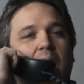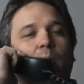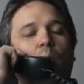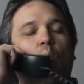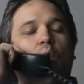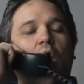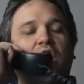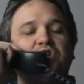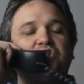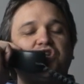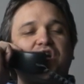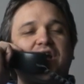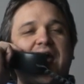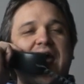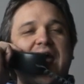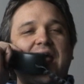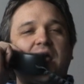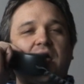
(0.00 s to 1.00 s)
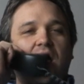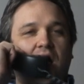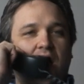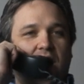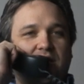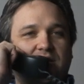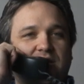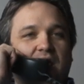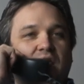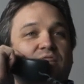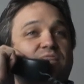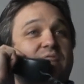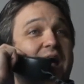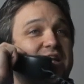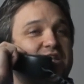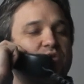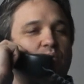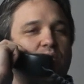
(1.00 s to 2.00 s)
I'm watching a cut
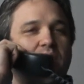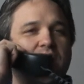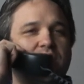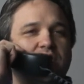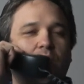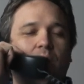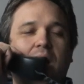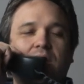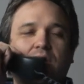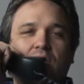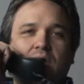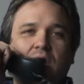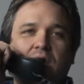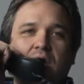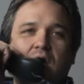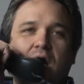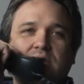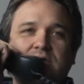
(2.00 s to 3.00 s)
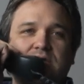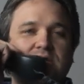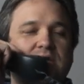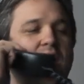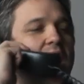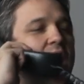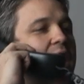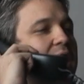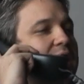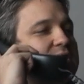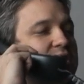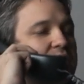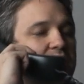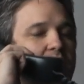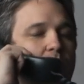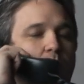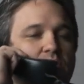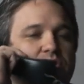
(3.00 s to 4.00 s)
that's what I do. I look at cuts, I
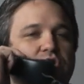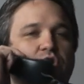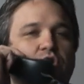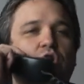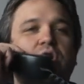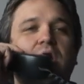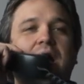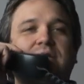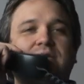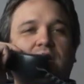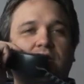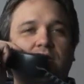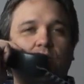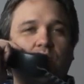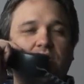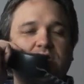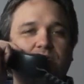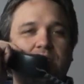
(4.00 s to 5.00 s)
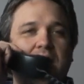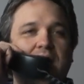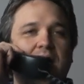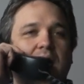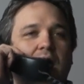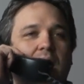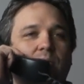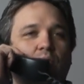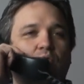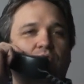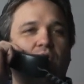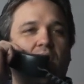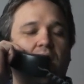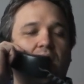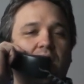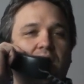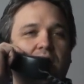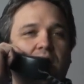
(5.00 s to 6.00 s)
tell them what's good, I tell them what's bad, and I move
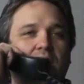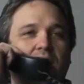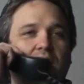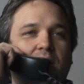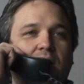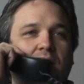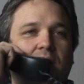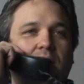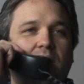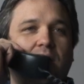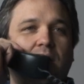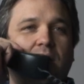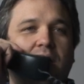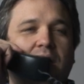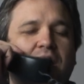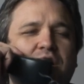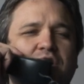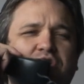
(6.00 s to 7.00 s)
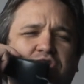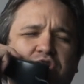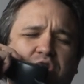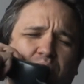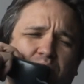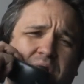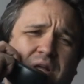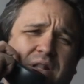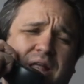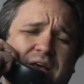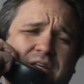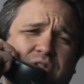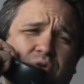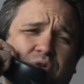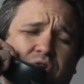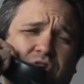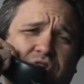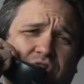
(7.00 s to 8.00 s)
on. Do you
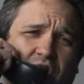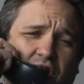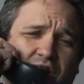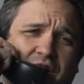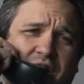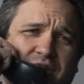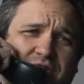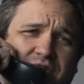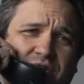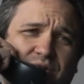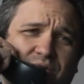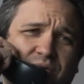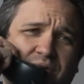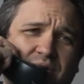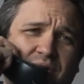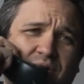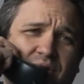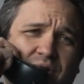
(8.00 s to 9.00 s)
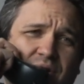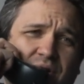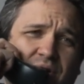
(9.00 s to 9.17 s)
realize who you're talking to?